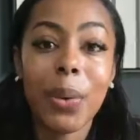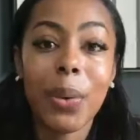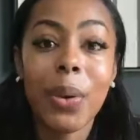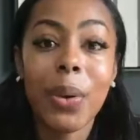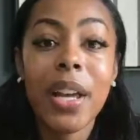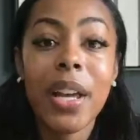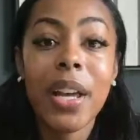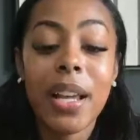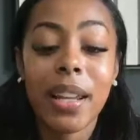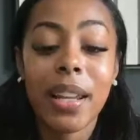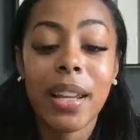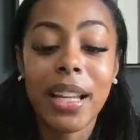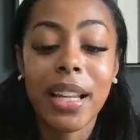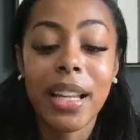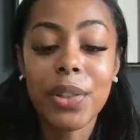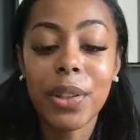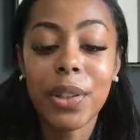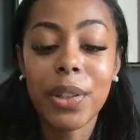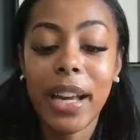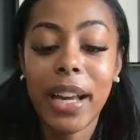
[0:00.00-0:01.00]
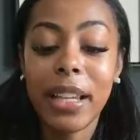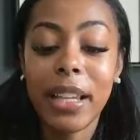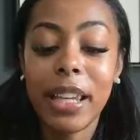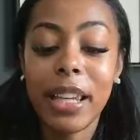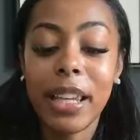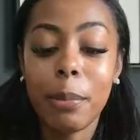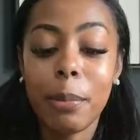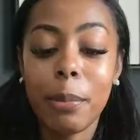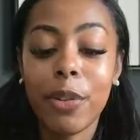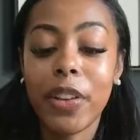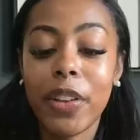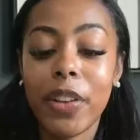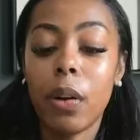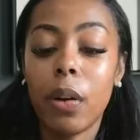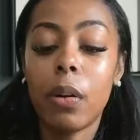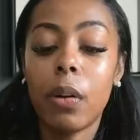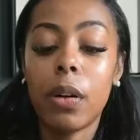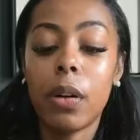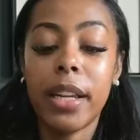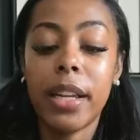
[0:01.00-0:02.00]
So let's go ahead and keep
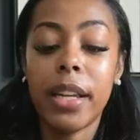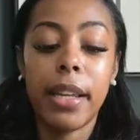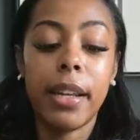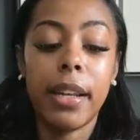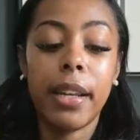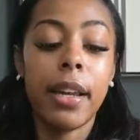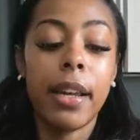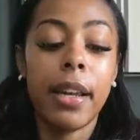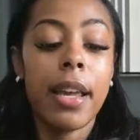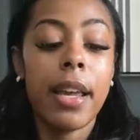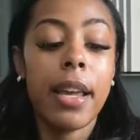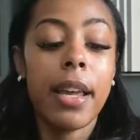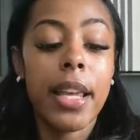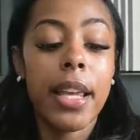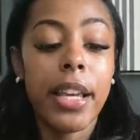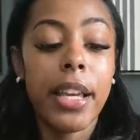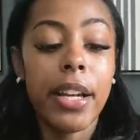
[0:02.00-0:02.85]
moving on.